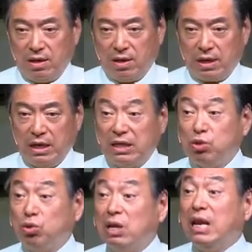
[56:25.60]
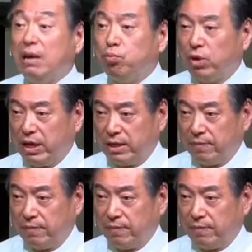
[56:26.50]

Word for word: Okay, to live with.